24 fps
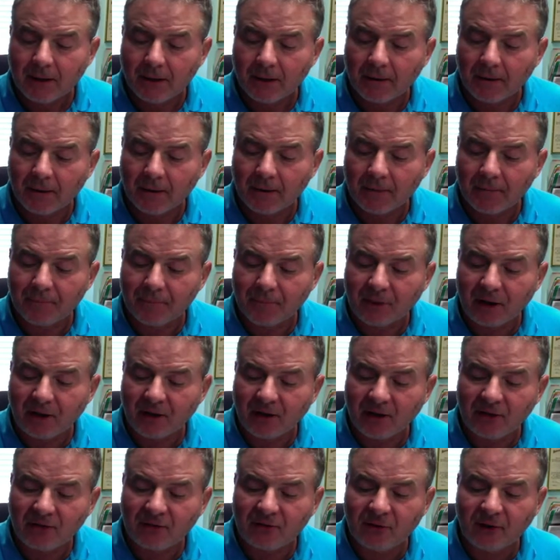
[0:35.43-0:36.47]

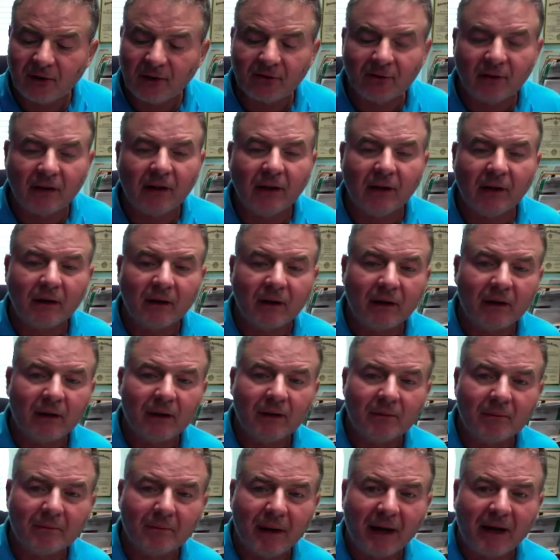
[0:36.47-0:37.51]

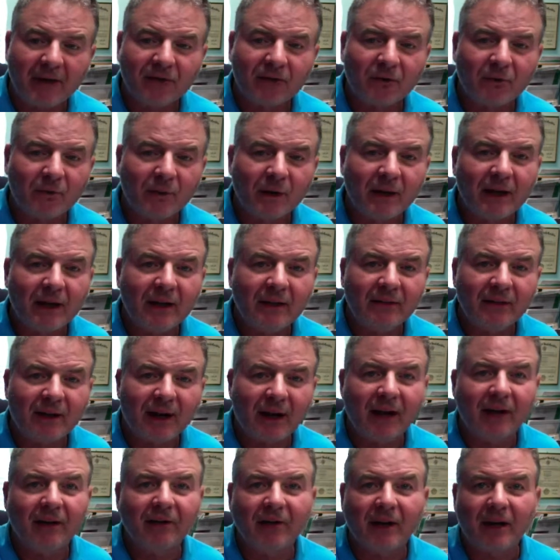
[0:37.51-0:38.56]
It masquerades
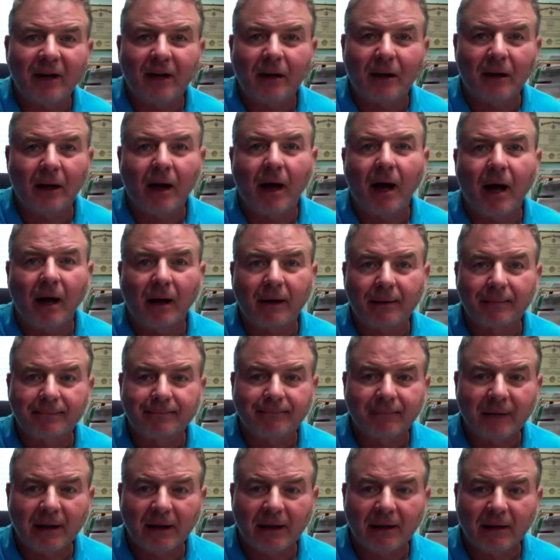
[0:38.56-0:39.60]
as a clock.
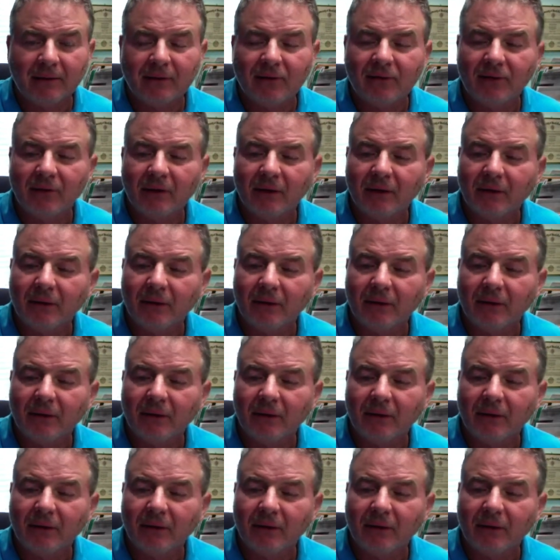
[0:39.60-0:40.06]
It